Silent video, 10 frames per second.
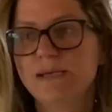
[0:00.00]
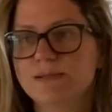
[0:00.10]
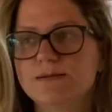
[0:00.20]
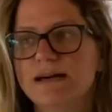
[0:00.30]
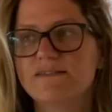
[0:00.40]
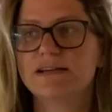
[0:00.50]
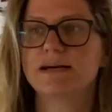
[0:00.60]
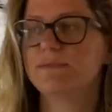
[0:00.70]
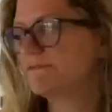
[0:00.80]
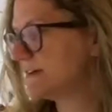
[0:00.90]
do have a
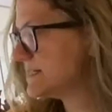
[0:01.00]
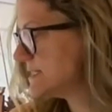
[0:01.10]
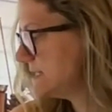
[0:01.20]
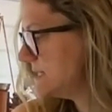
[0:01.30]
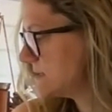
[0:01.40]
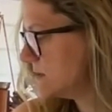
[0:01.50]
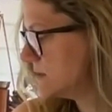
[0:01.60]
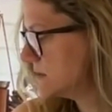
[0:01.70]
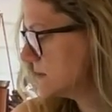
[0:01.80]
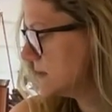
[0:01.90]
couple of fantasies
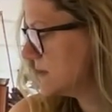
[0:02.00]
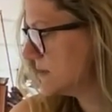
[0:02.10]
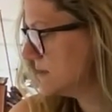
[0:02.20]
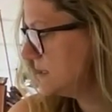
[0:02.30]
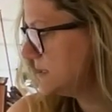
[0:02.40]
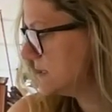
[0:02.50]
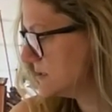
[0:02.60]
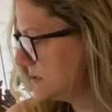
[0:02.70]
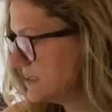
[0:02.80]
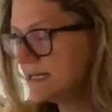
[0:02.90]
on the
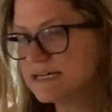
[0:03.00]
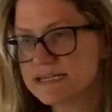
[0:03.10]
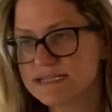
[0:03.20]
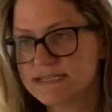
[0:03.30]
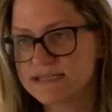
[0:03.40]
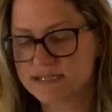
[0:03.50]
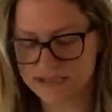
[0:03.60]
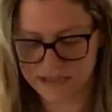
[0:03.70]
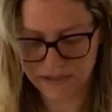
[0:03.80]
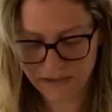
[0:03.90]
list.
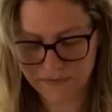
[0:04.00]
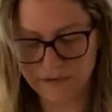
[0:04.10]
So